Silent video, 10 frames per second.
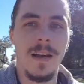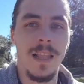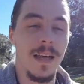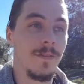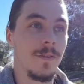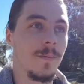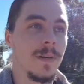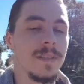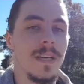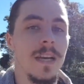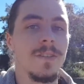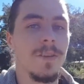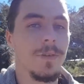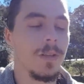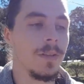I love doing the presentations, I
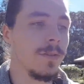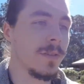really do.